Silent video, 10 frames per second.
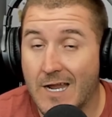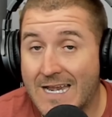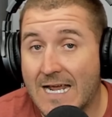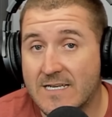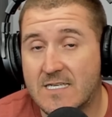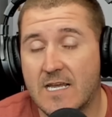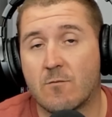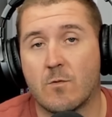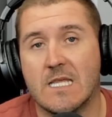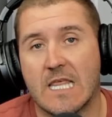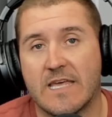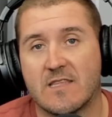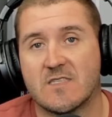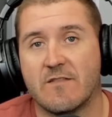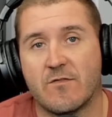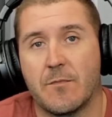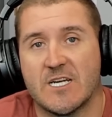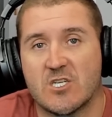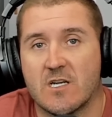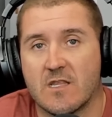And I did relay this
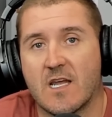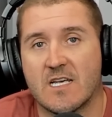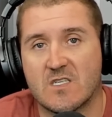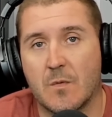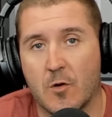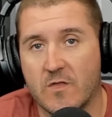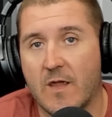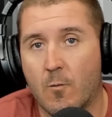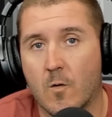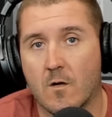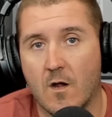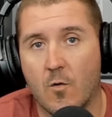information to the customer and they were